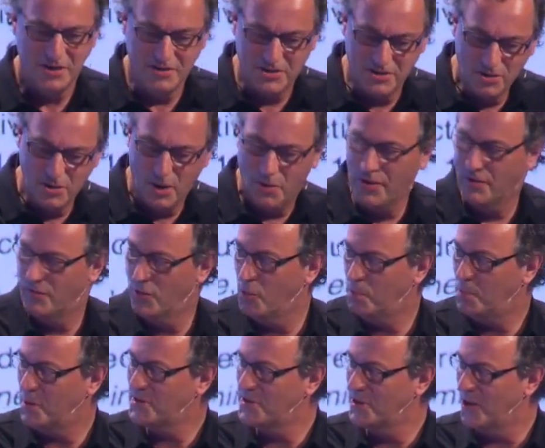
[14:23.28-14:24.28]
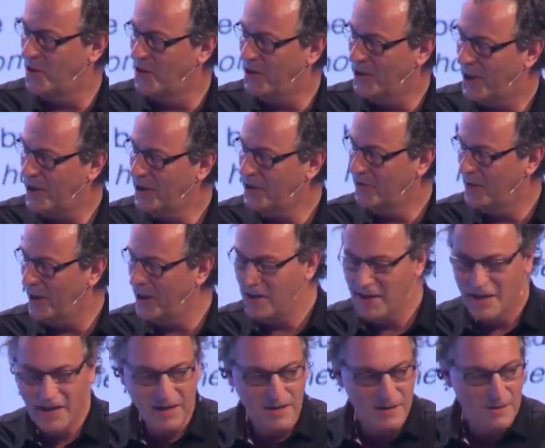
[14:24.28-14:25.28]
This is called the Vaupassant duck, right?
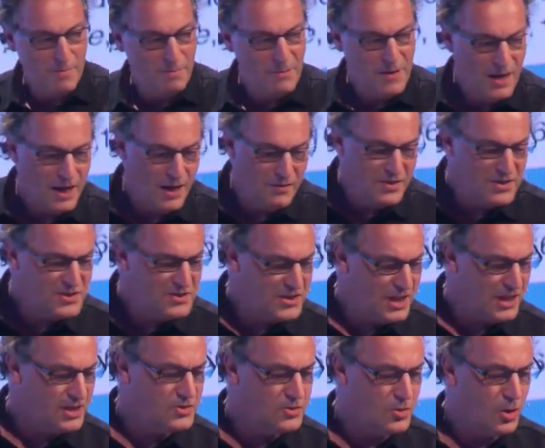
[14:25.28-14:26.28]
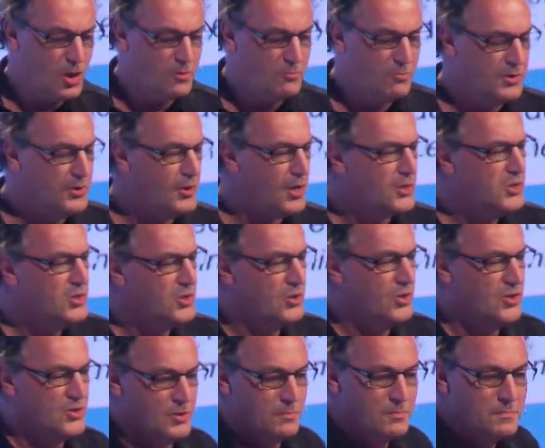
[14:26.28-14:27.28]
And this thing is called
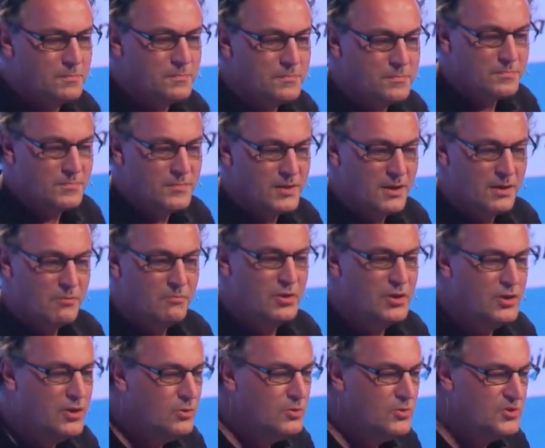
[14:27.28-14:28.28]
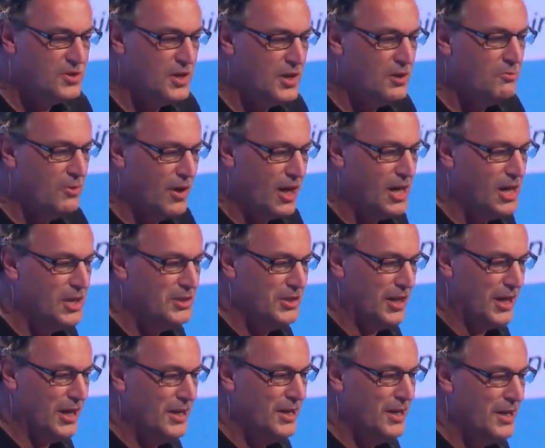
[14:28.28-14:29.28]
reductionism, reducing
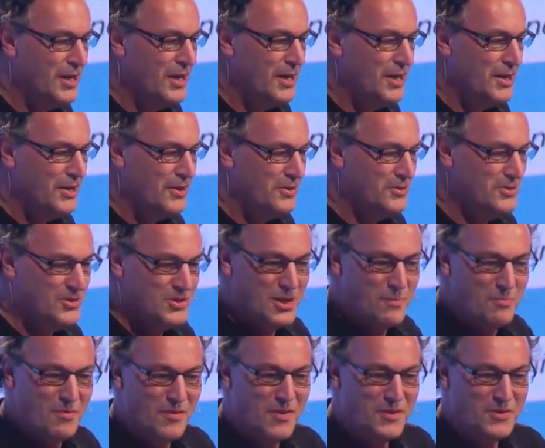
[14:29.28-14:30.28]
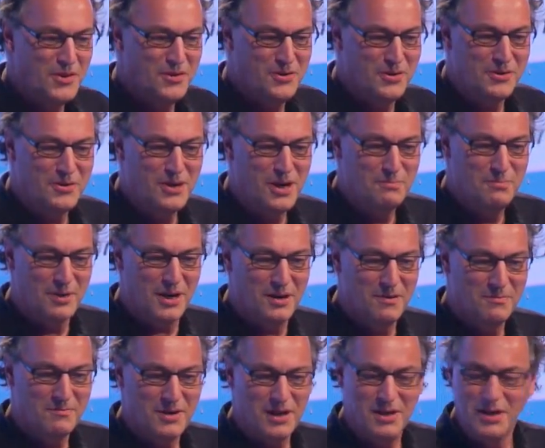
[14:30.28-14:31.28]
reality to something that you can copy,
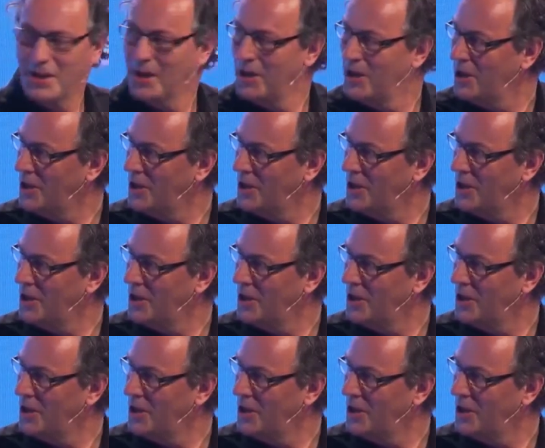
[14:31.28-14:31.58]
right?